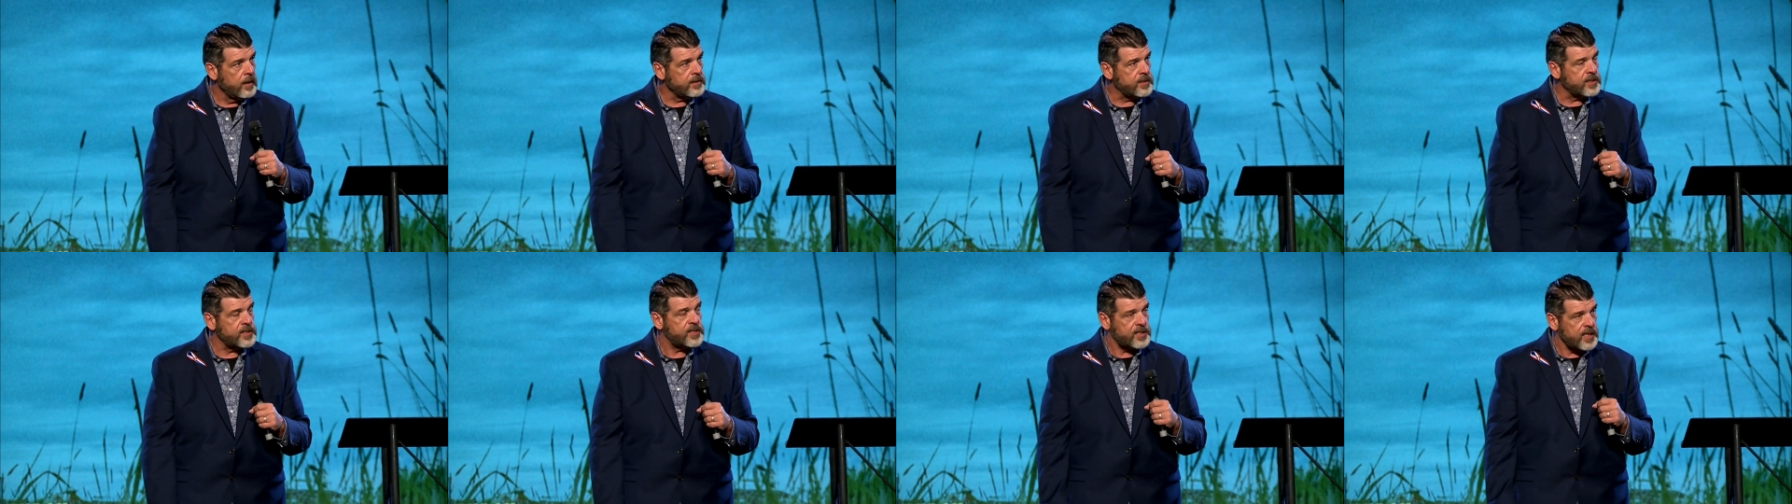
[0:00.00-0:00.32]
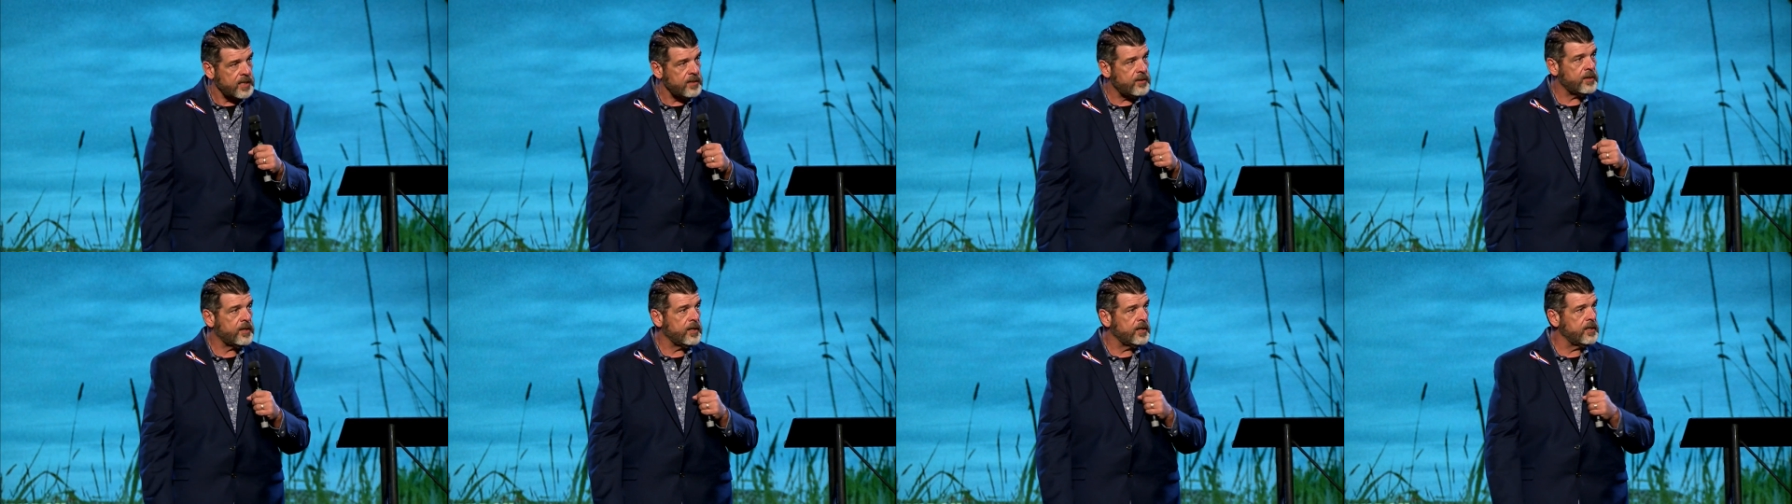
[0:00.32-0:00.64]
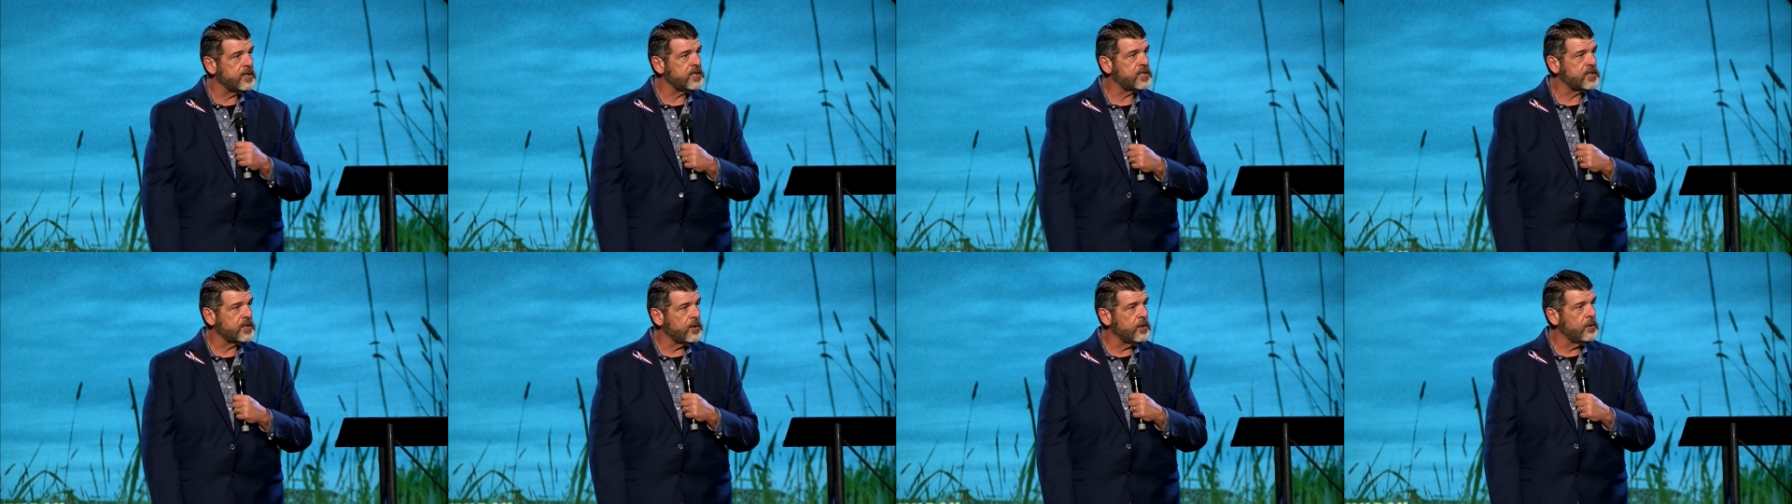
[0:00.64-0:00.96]
to see the
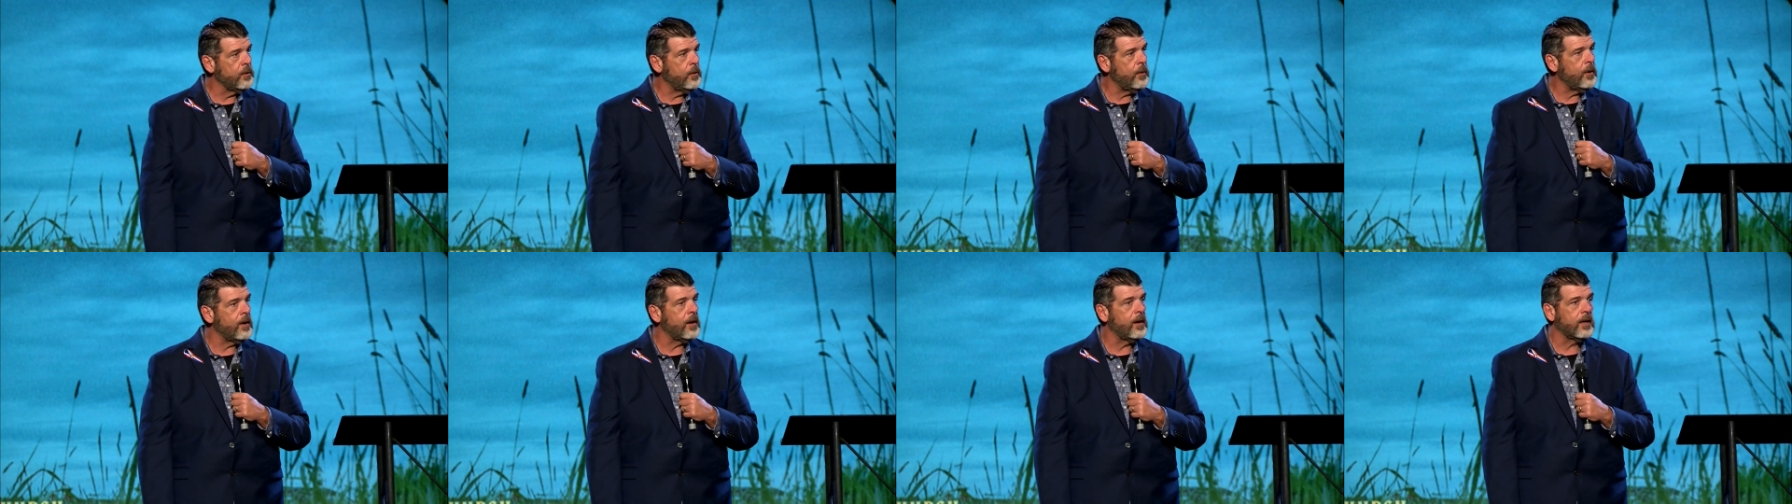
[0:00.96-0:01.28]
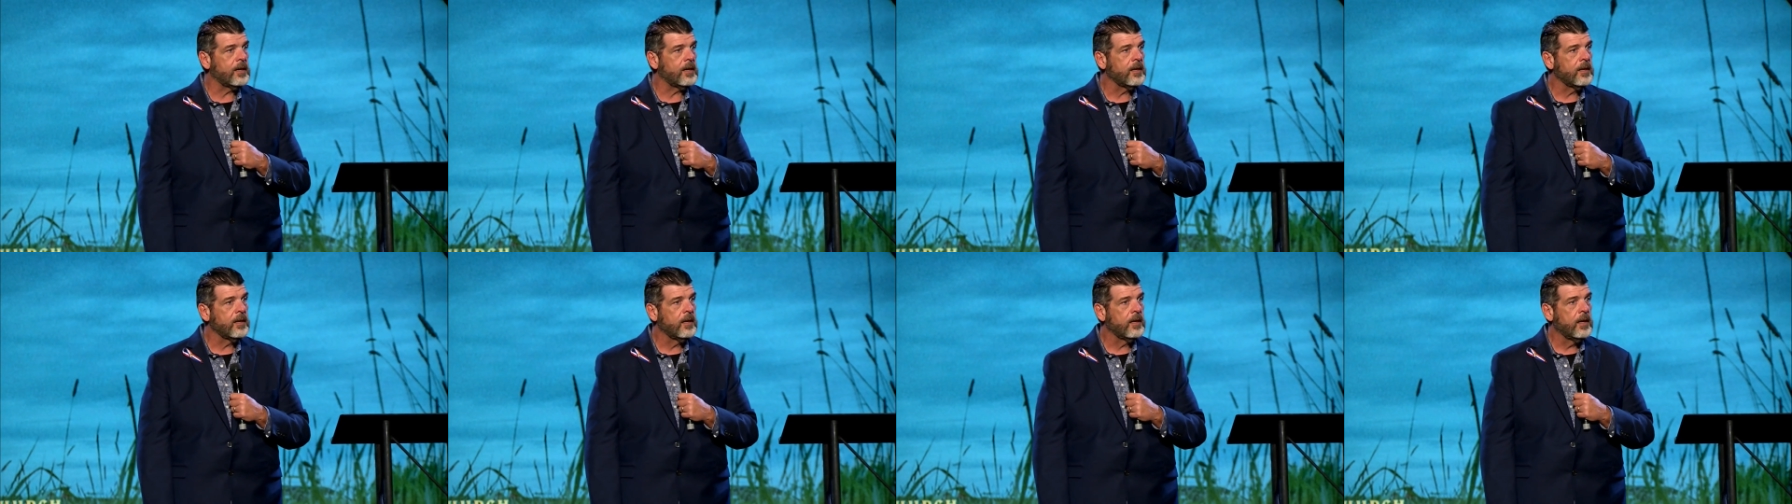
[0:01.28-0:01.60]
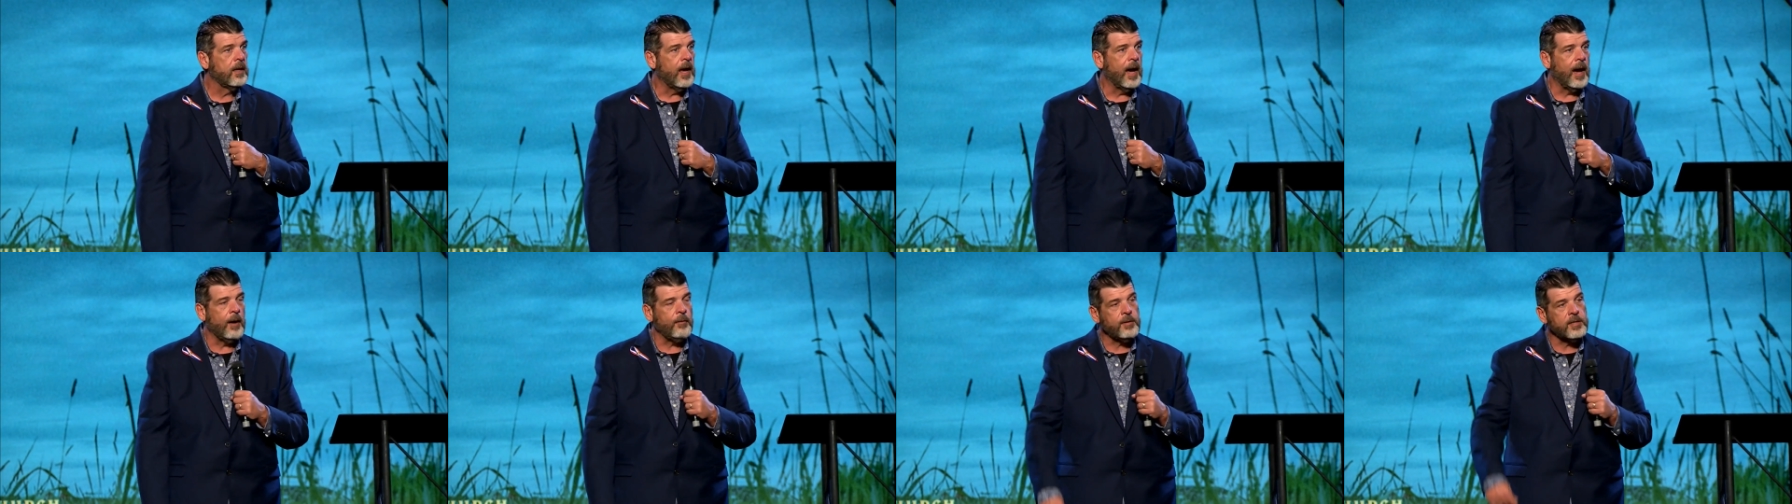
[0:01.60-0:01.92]
goodness of the Lord.
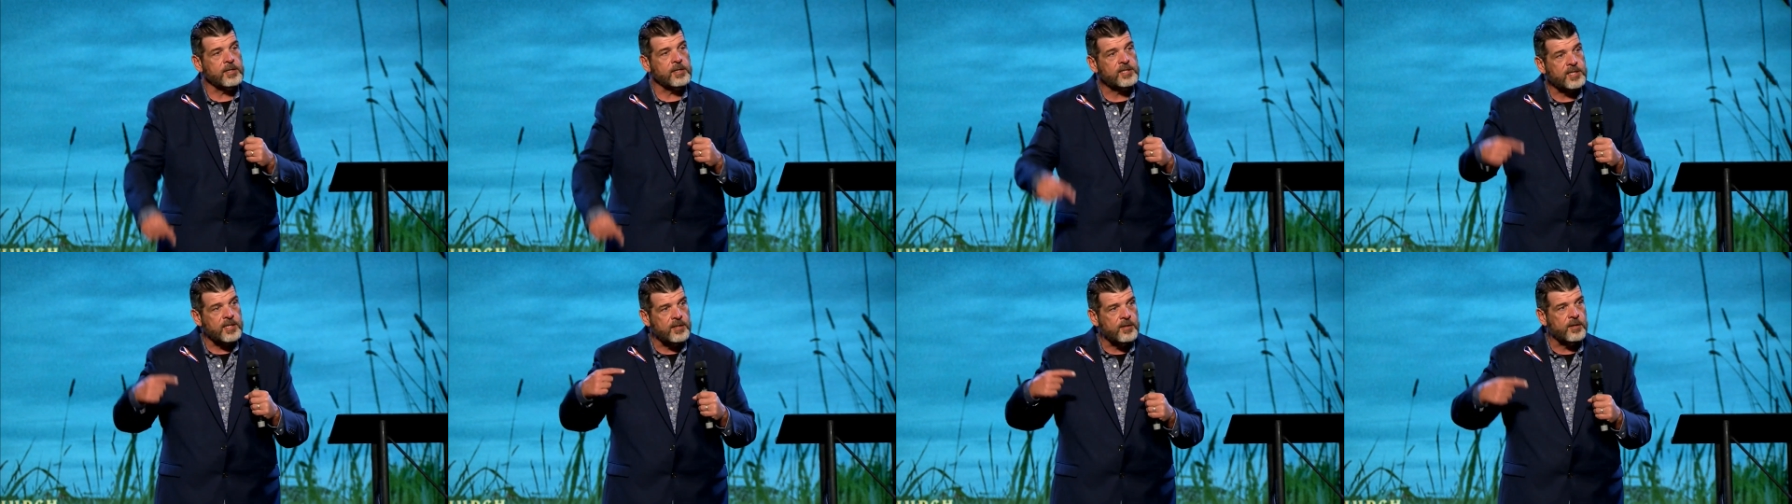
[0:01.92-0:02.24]
I want to see